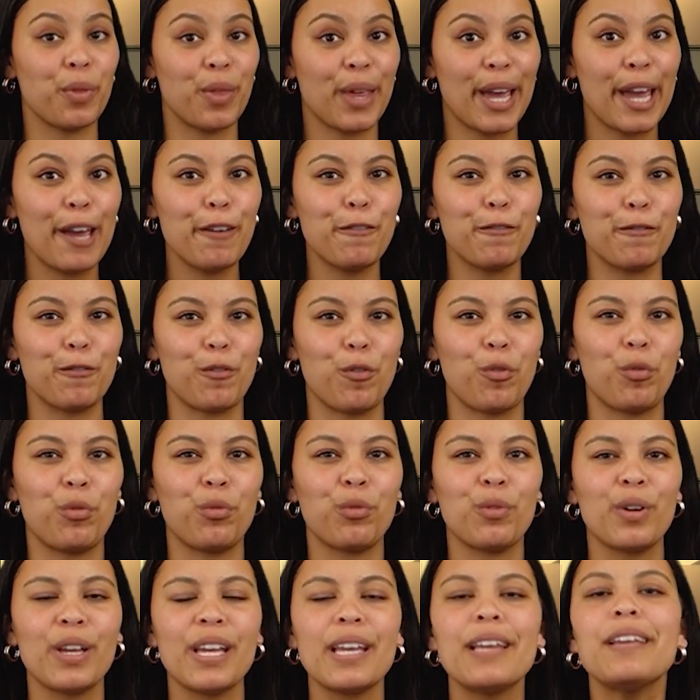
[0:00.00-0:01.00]

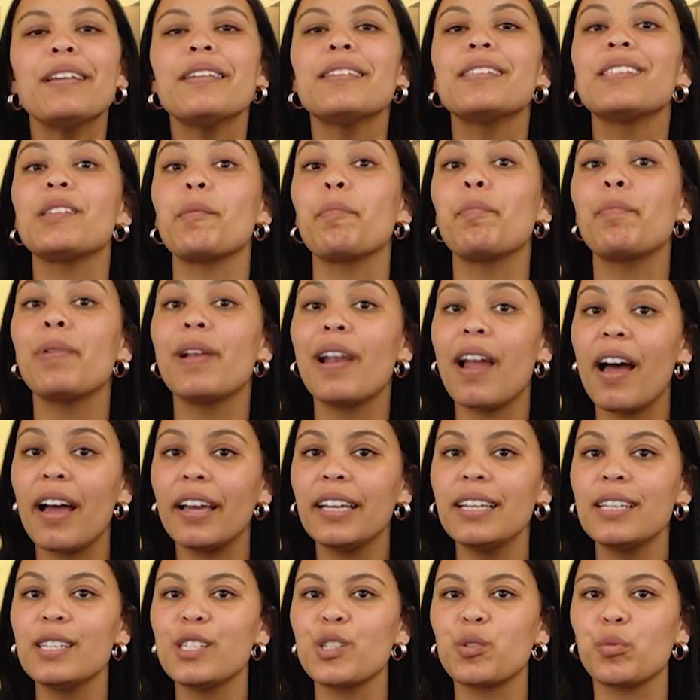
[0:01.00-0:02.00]
therefore,
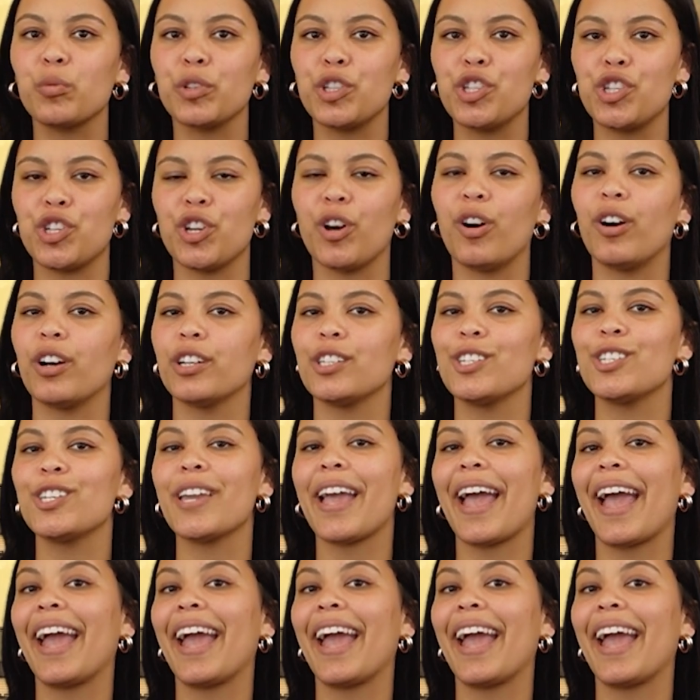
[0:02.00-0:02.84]
suppliers would charge